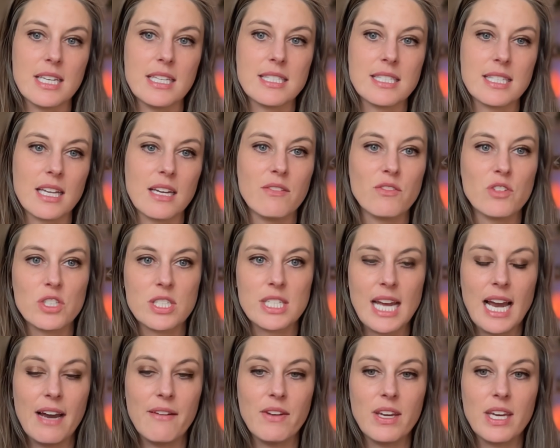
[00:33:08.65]
Instead of just
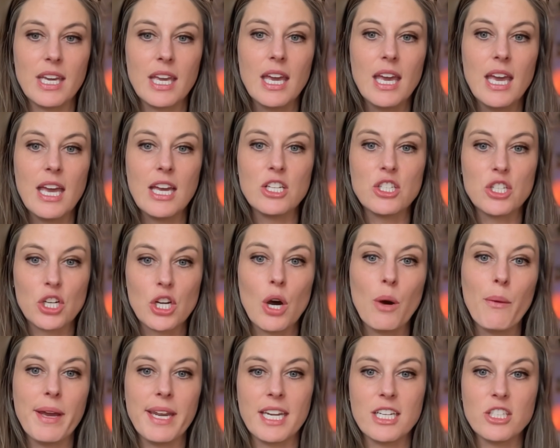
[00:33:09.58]
having to
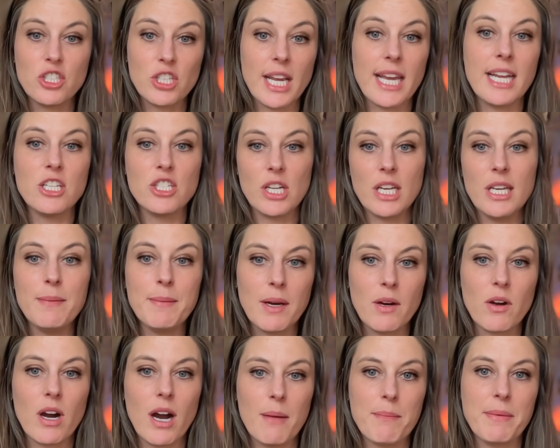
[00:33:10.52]
go in and change
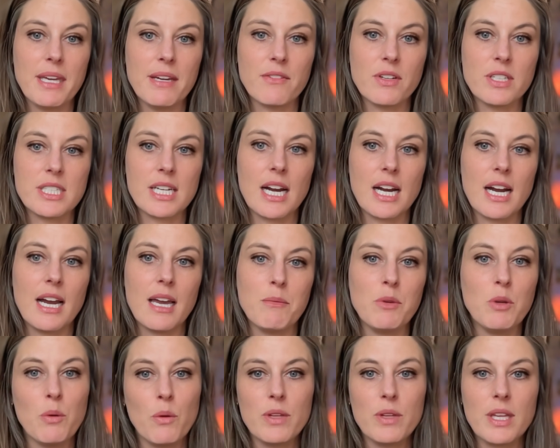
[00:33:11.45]
email copy every
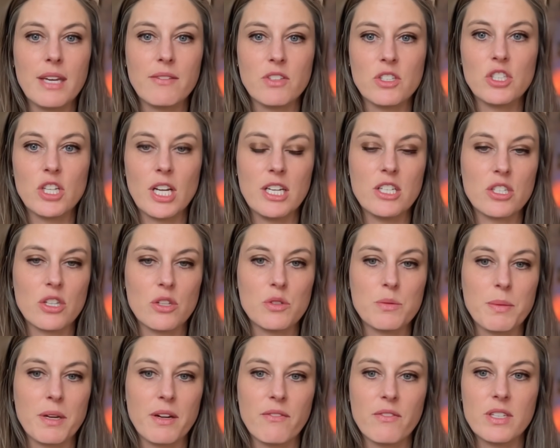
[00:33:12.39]
time, you only have to change
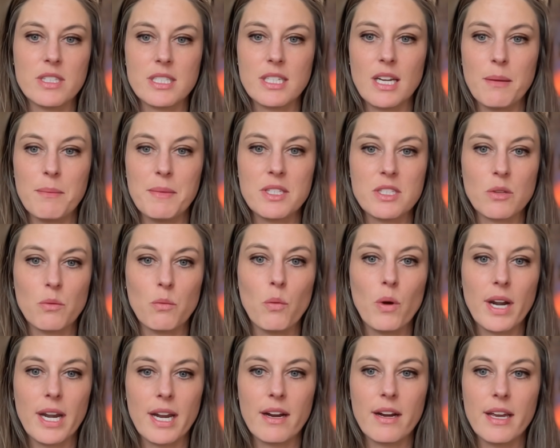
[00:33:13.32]
those benefit statements in
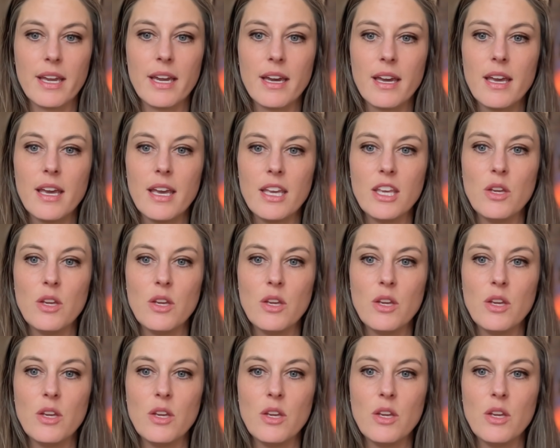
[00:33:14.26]
one area.